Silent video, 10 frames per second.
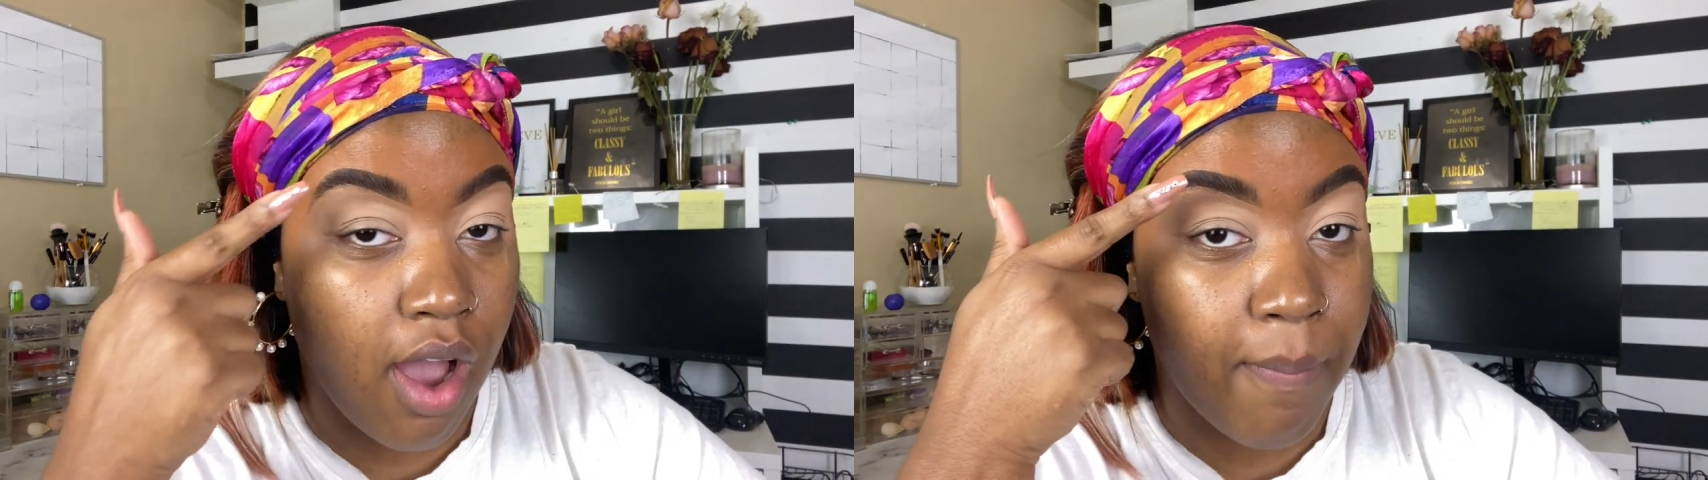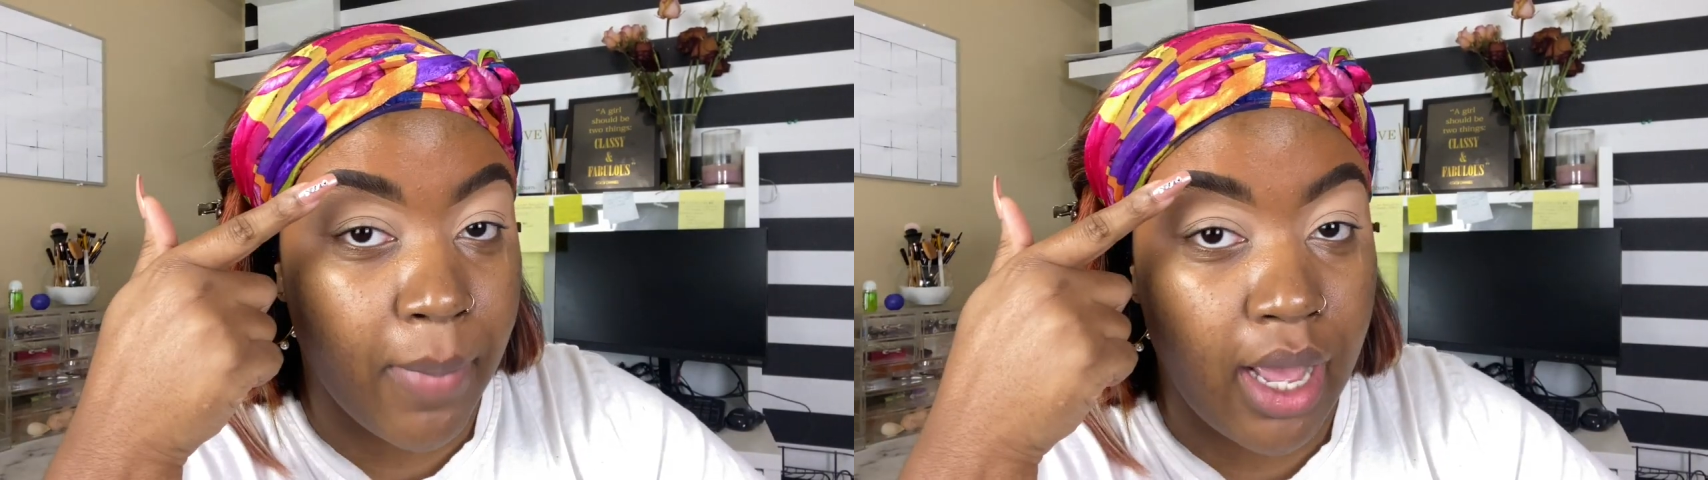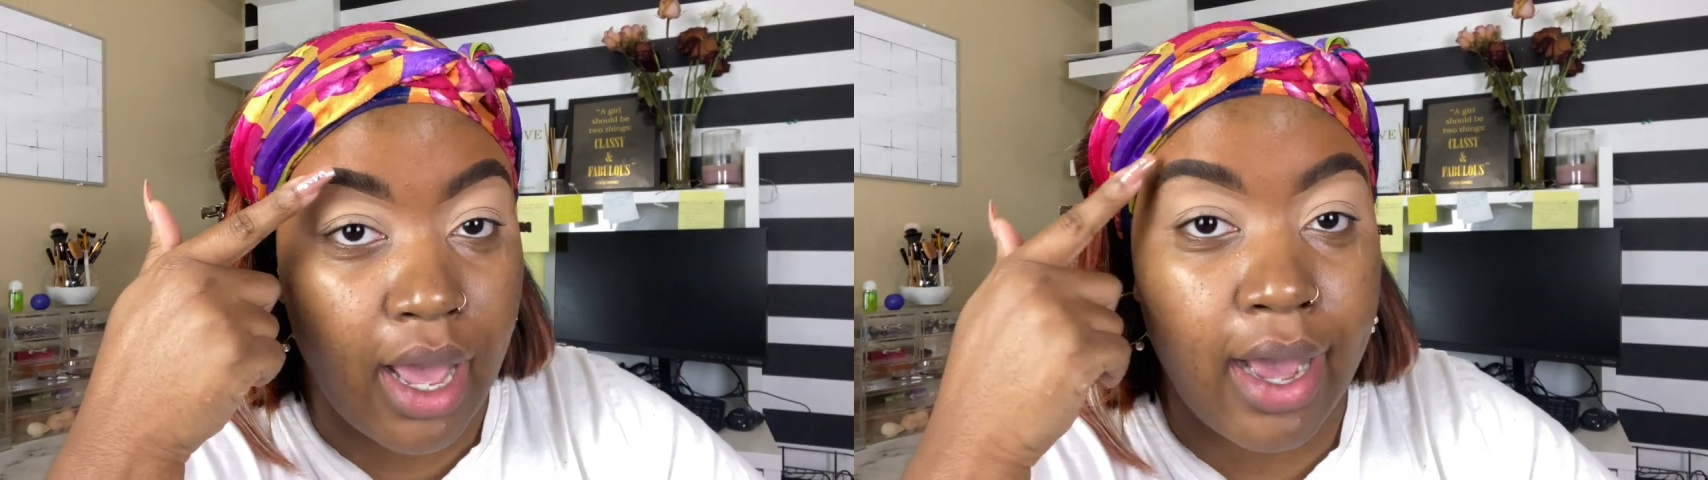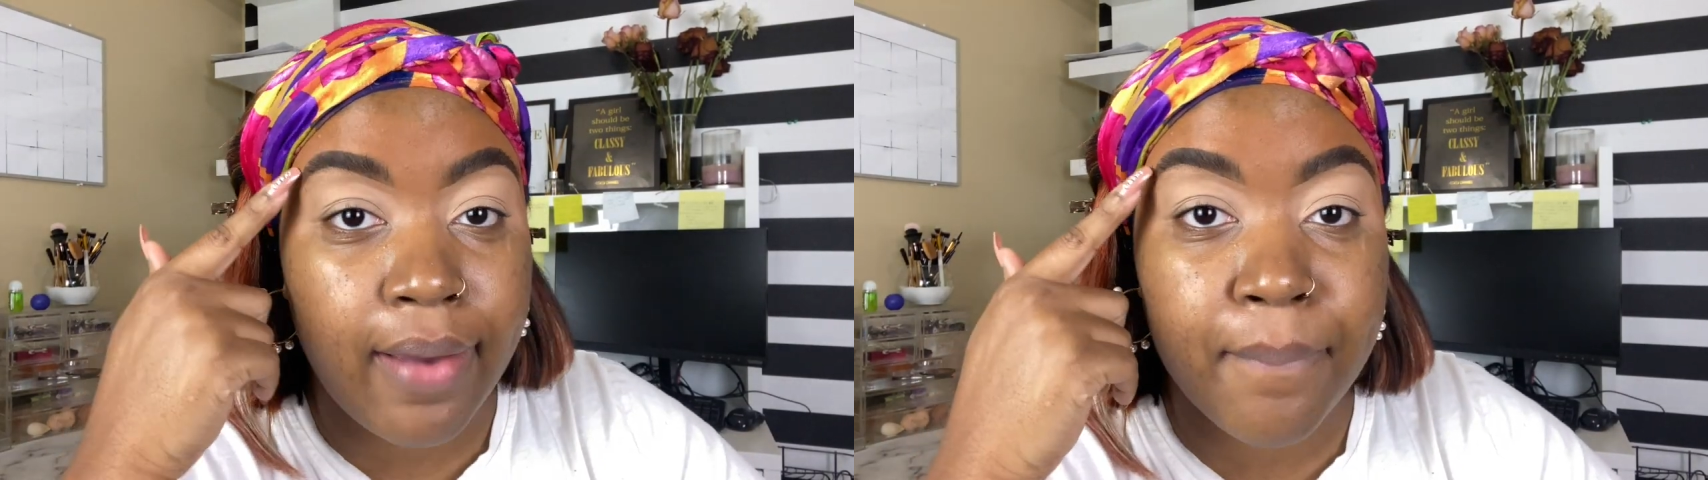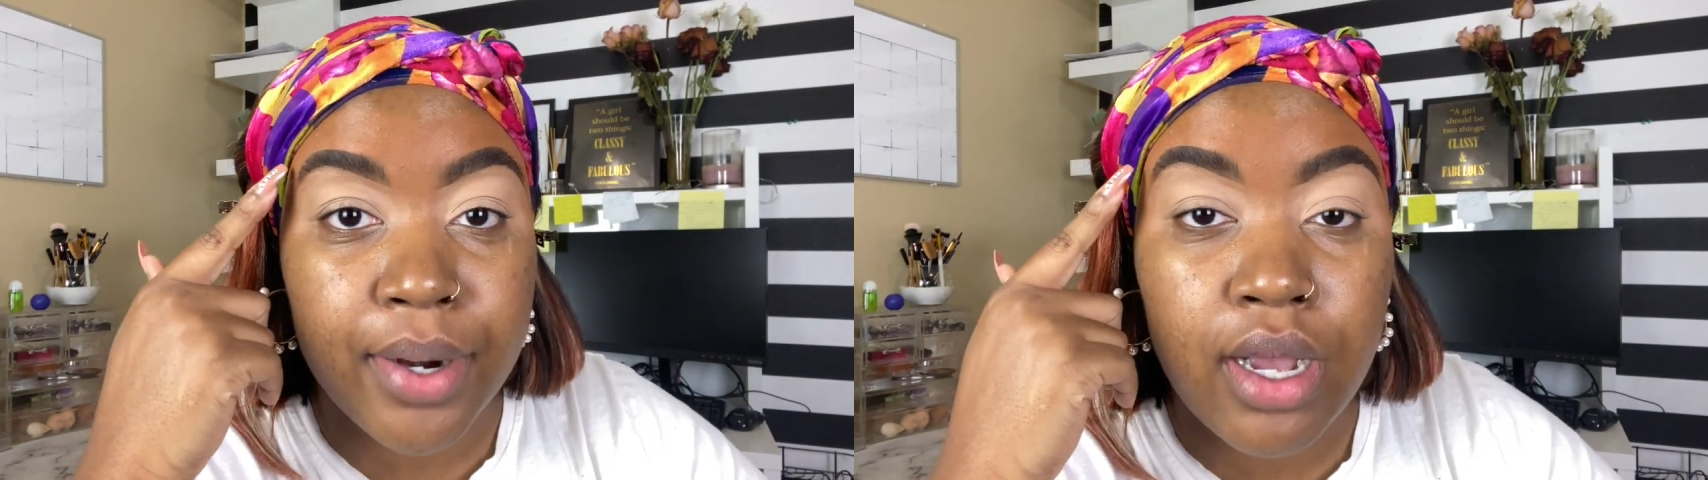my
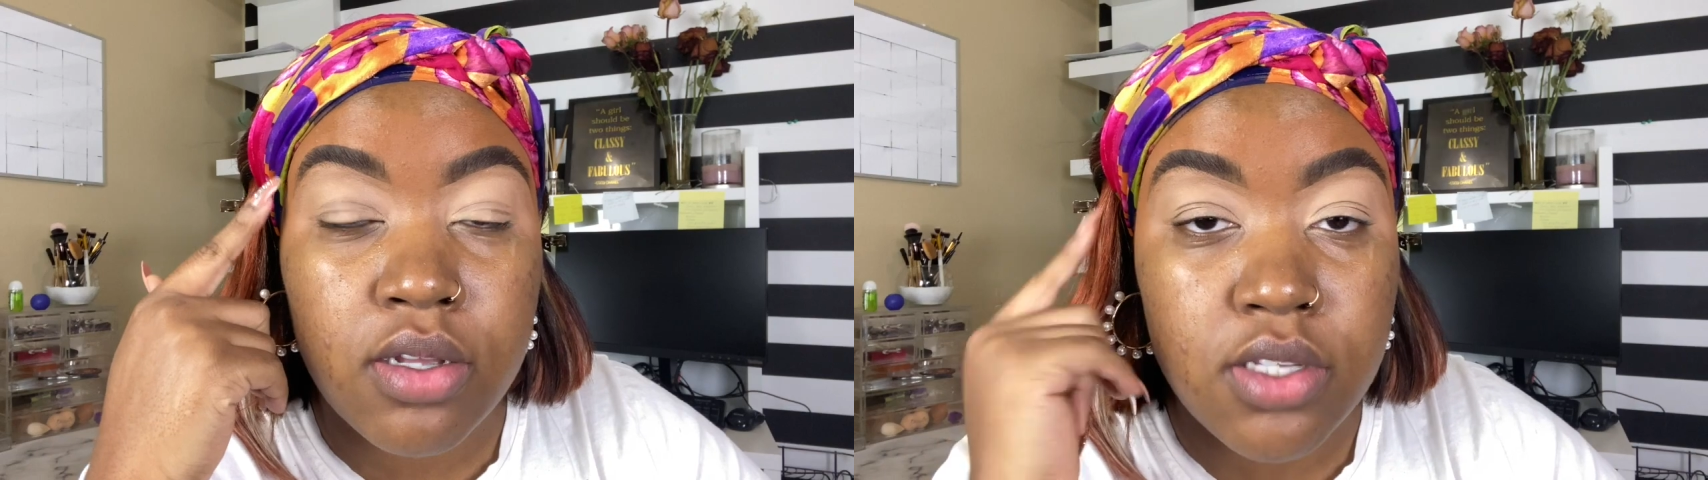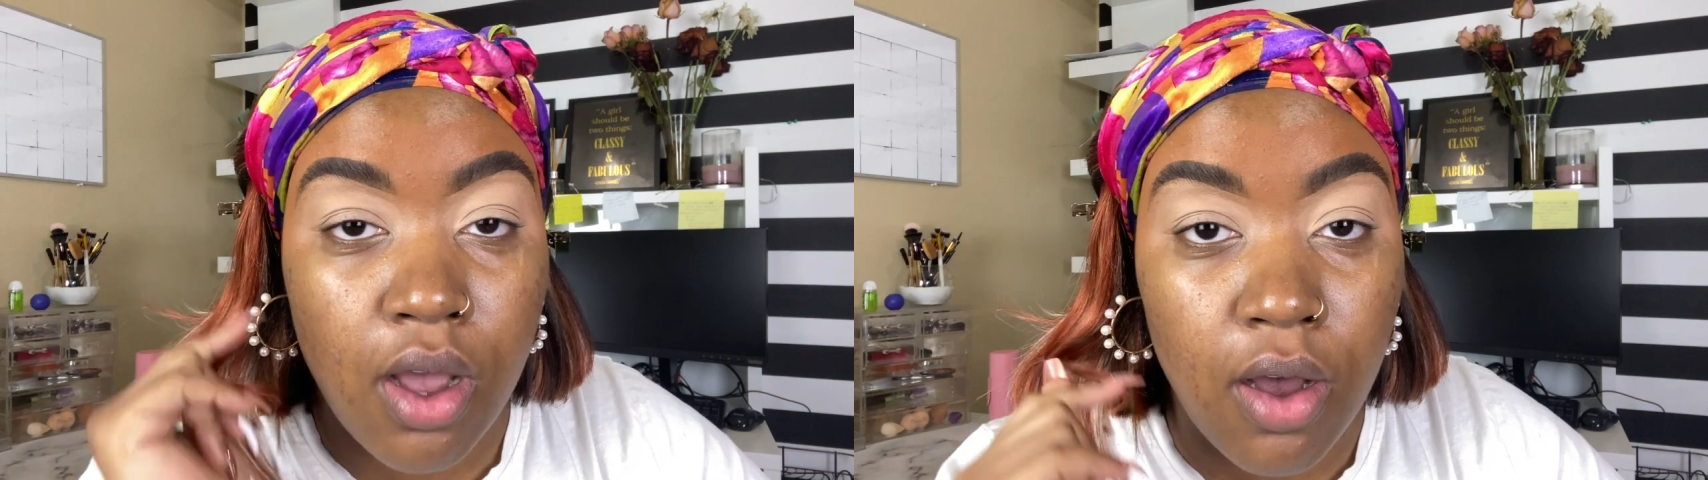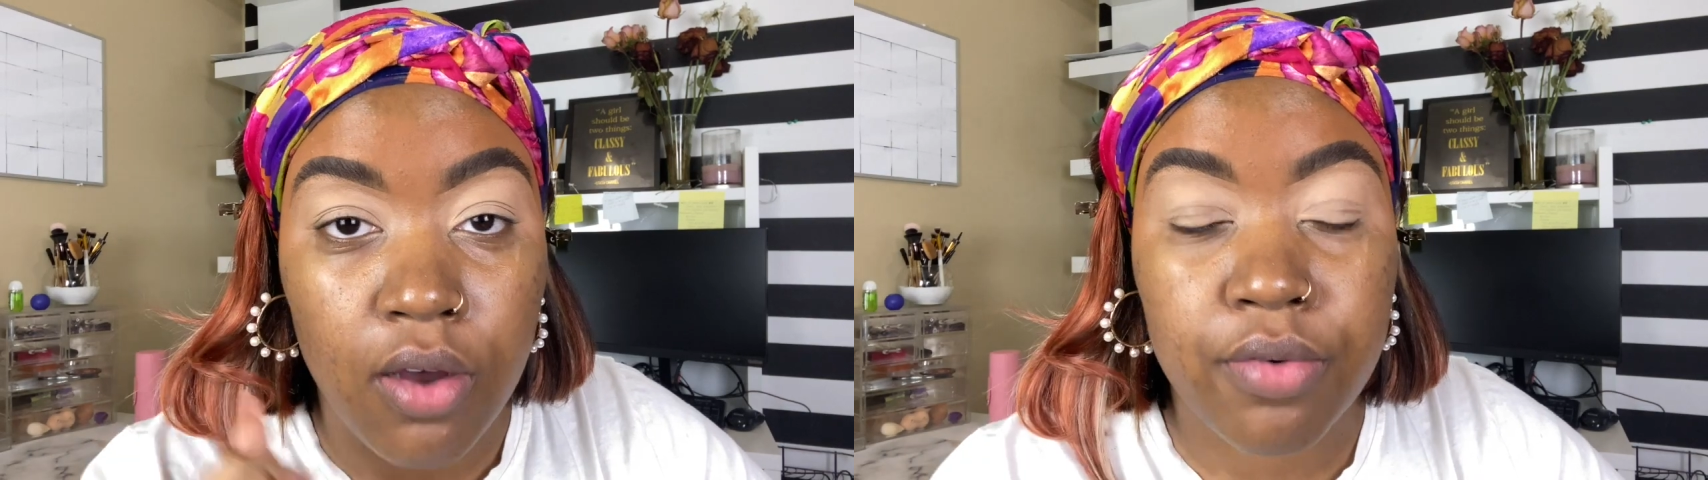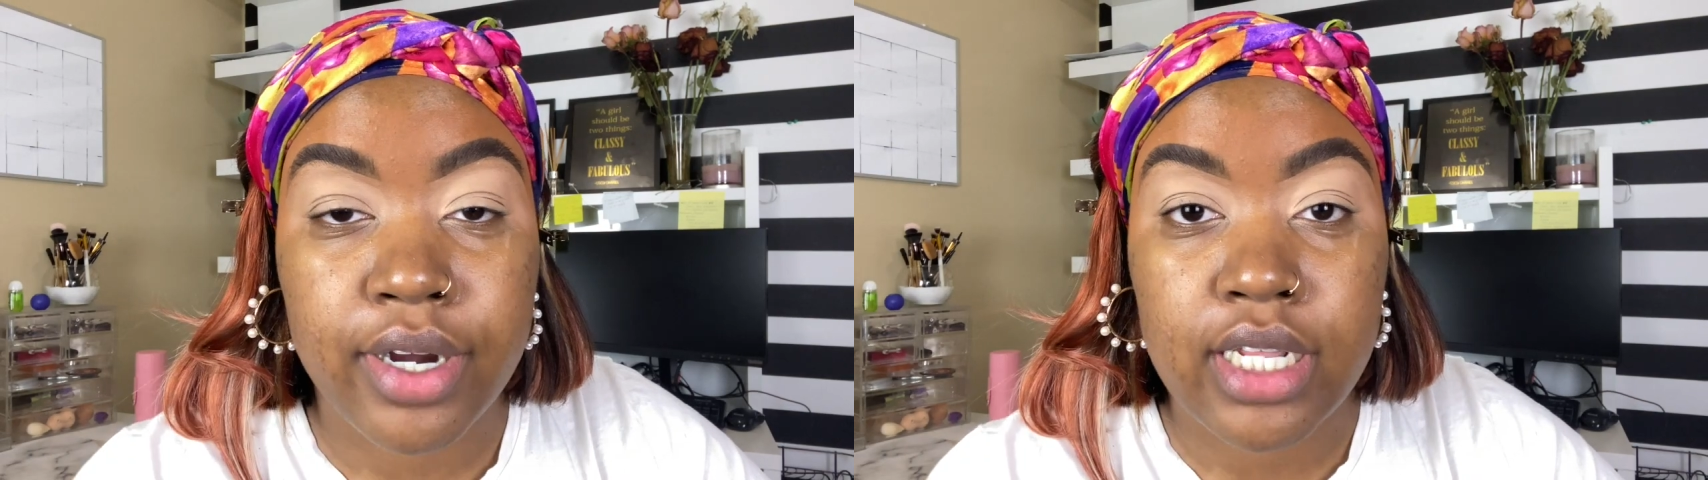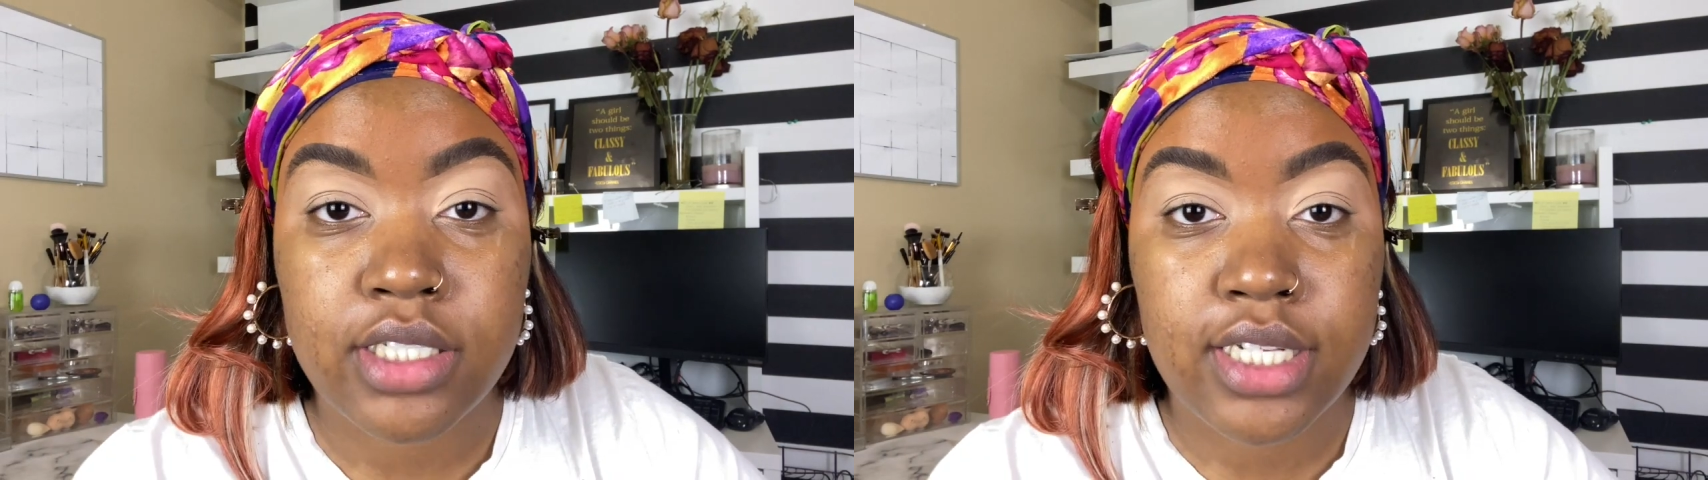eyebrows already
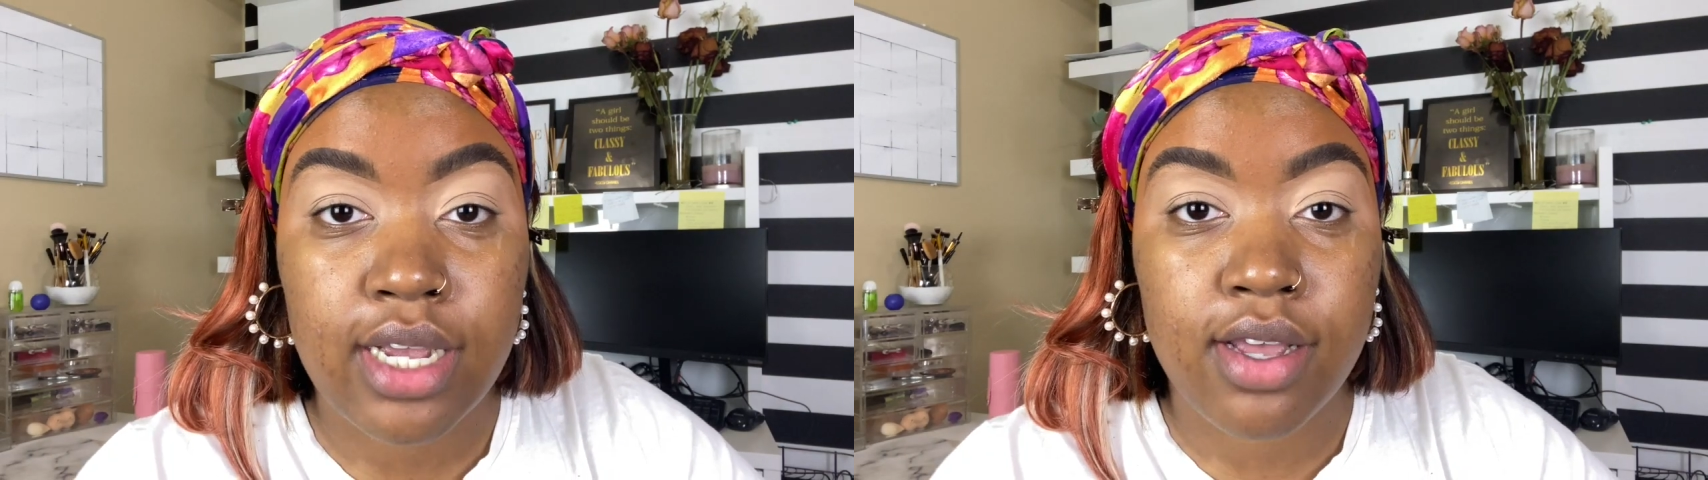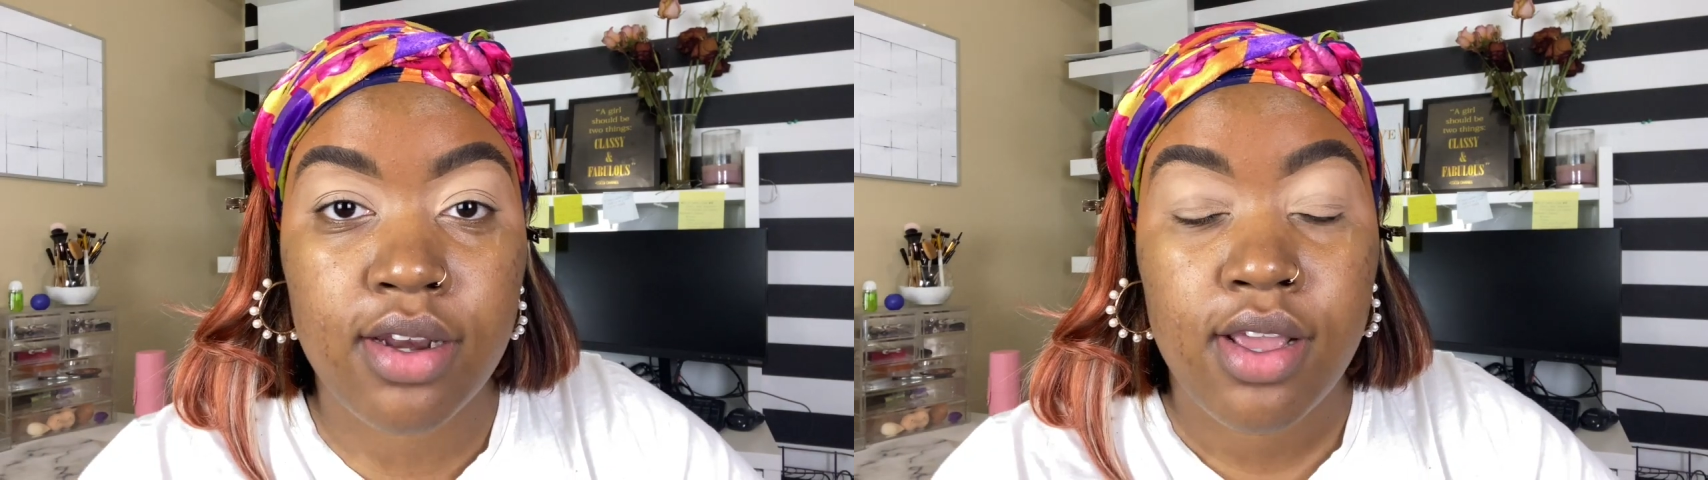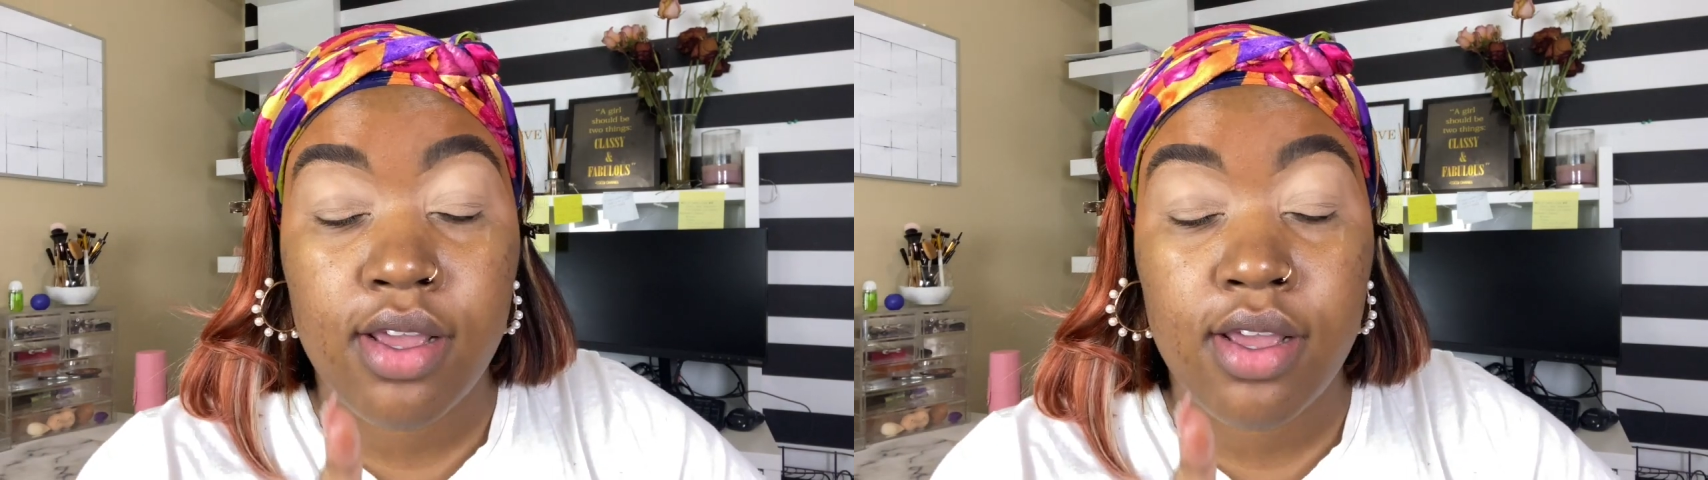done,